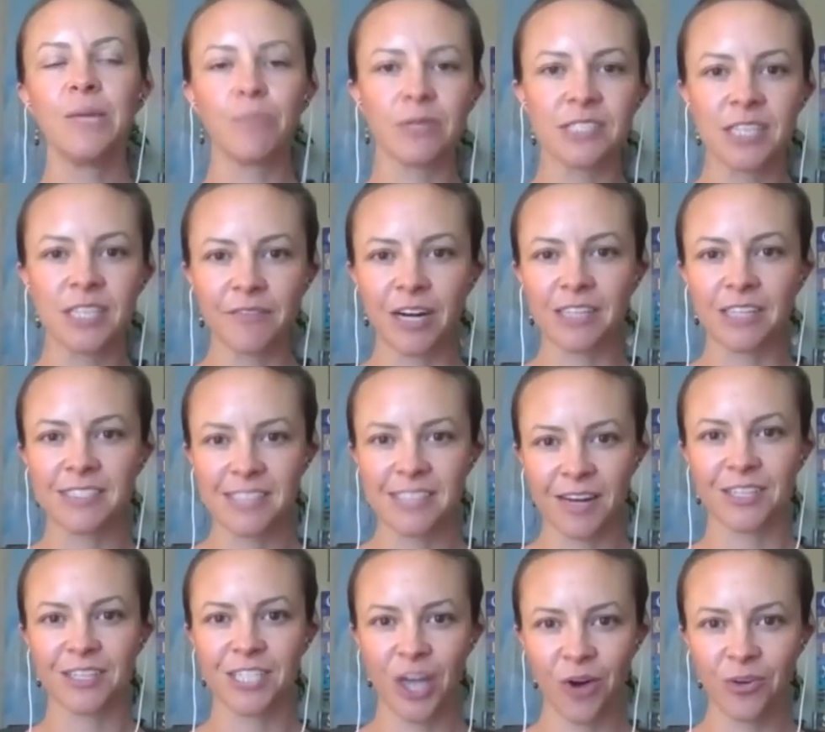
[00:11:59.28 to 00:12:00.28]
um, of our
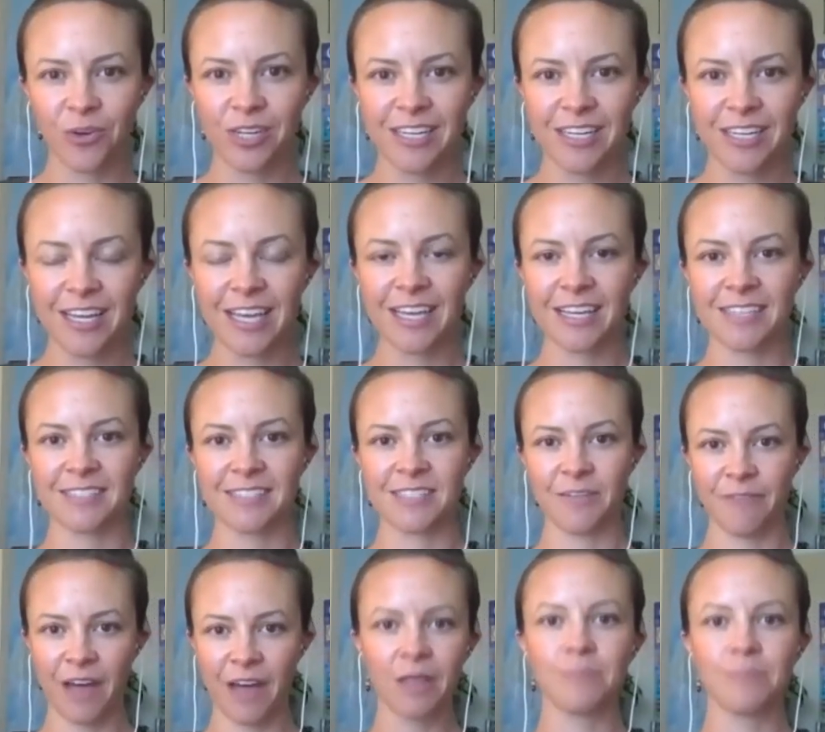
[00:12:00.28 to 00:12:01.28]
serotonin is
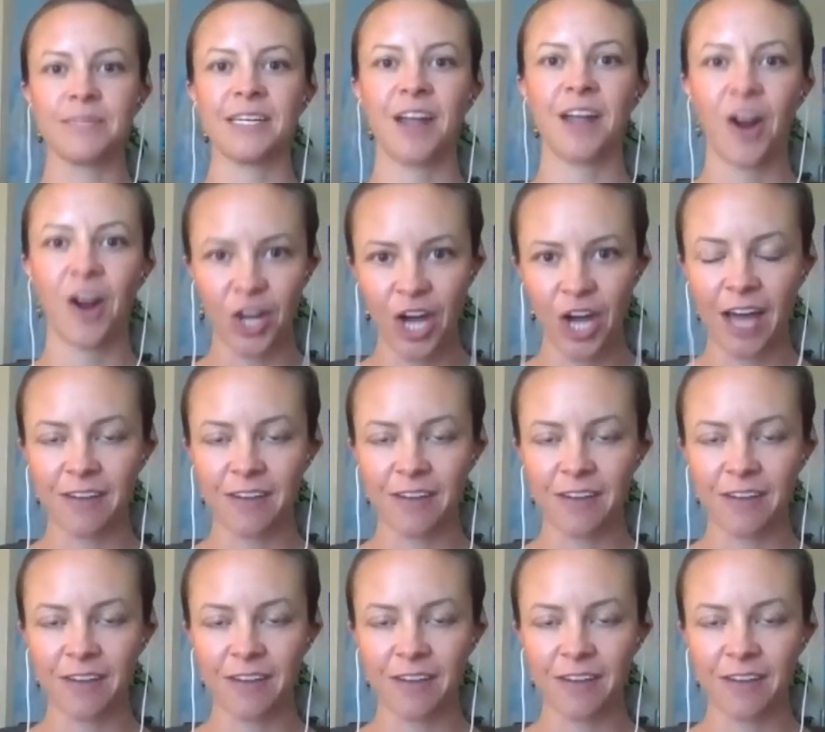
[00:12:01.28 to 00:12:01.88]
developed in our gut